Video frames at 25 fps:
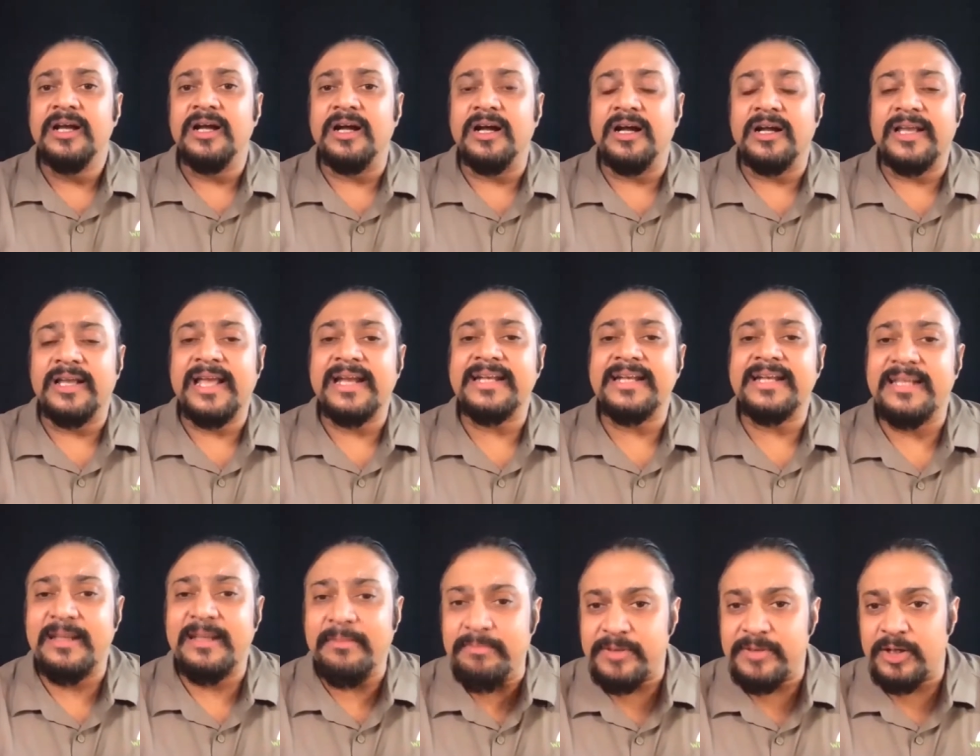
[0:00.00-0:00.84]
uh, get
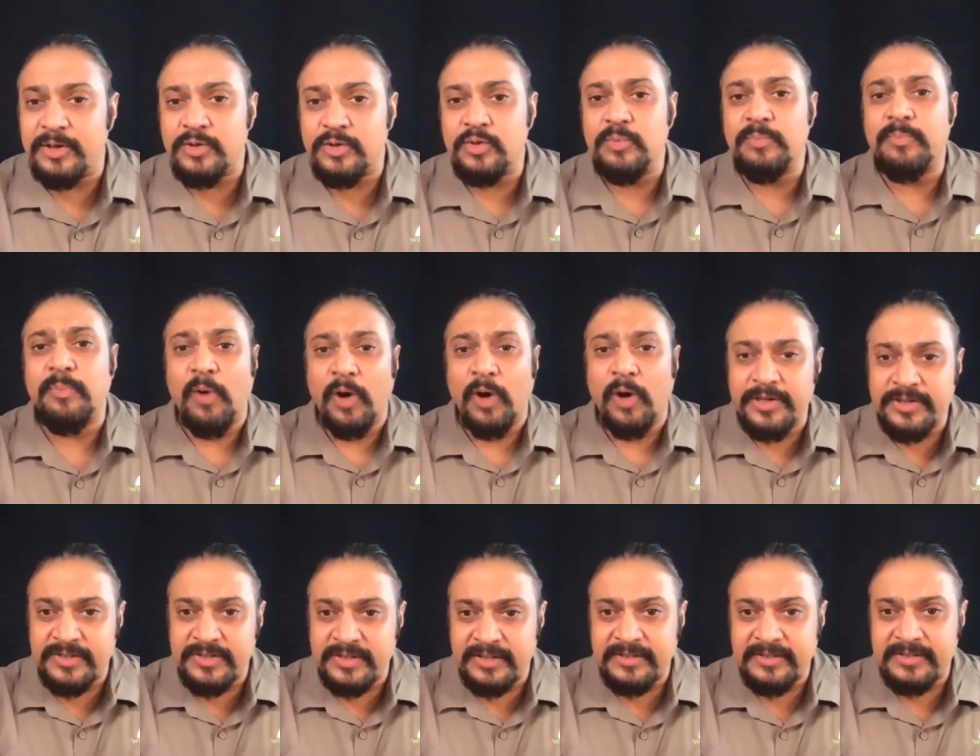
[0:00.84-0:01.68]
tempted to
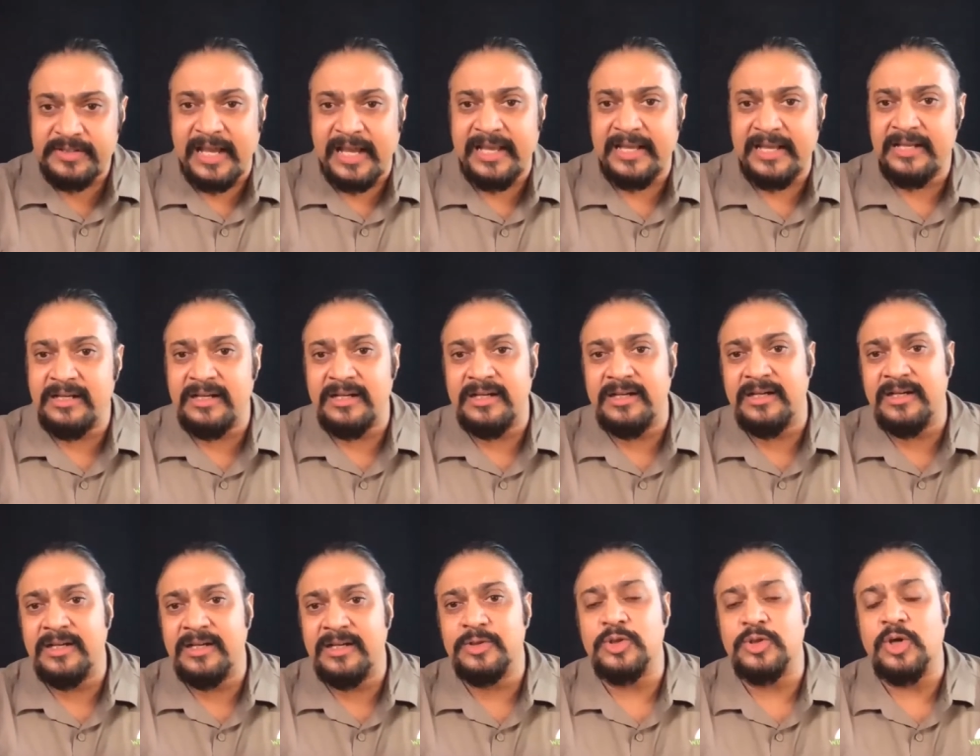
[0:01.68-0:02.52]
poison
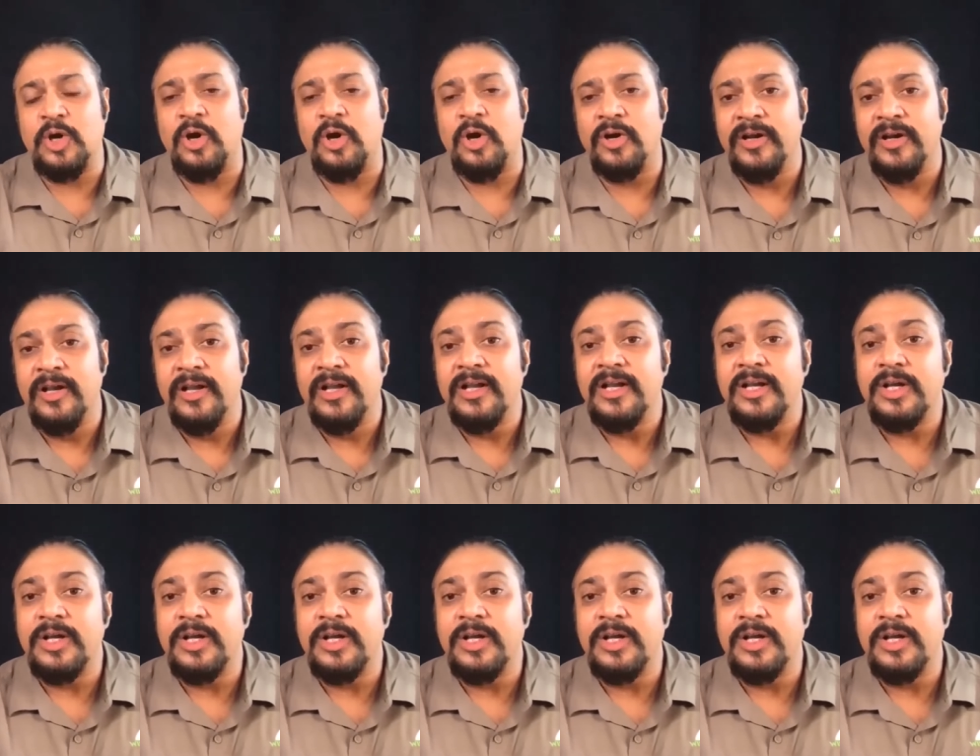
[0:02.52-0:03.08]
tigers or